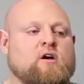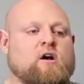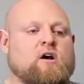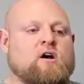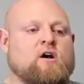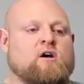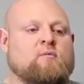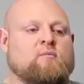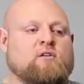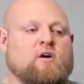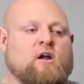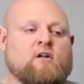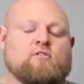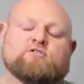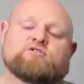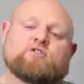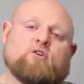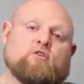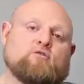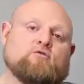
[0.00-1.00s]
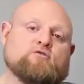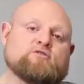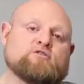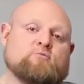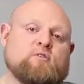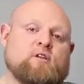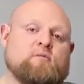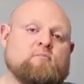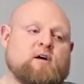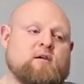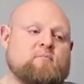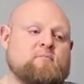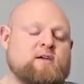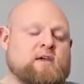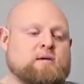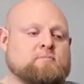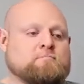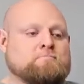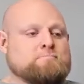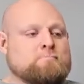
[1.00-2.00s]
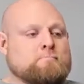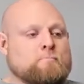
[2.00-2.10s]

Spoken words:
a lot of those articles are written by me.